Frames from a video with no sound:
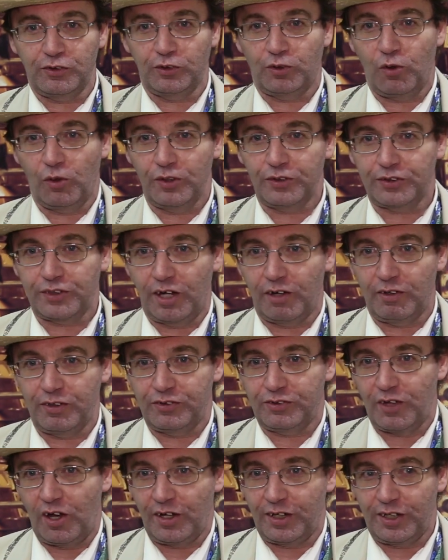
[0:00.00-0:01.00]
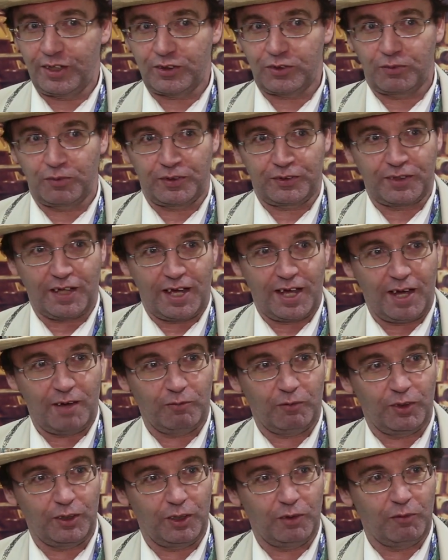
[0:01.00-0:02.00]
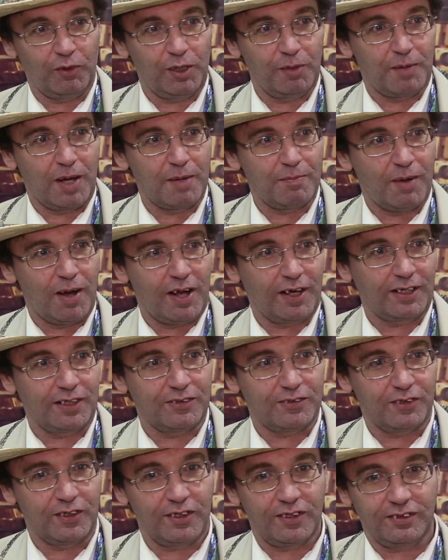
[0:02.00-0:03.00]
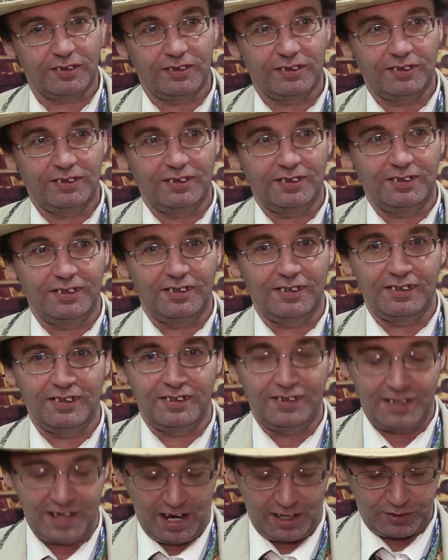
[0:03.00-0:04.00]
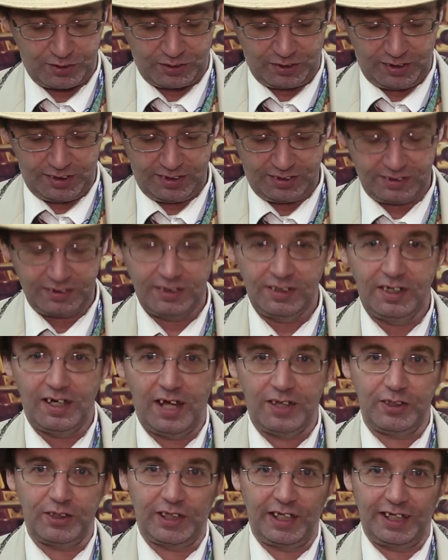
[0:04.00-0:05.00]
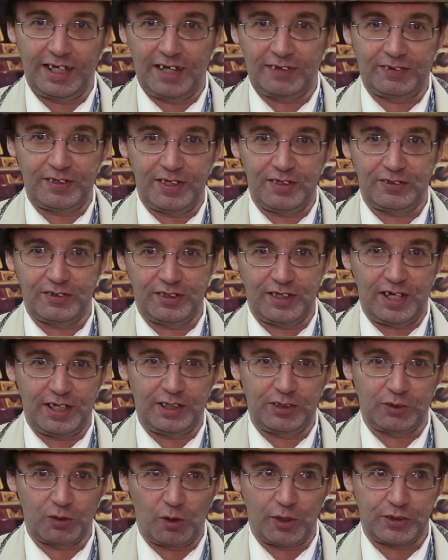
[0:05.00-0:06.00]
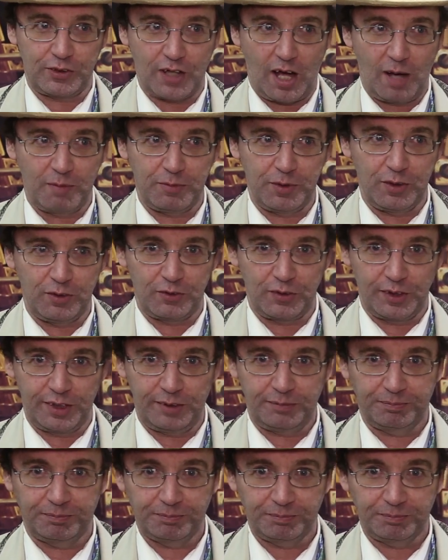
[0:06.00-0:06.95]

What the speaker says: of course, carry Sonics, which I have one in one of my pockets here, naturally. And you can get these at any toy shop usually.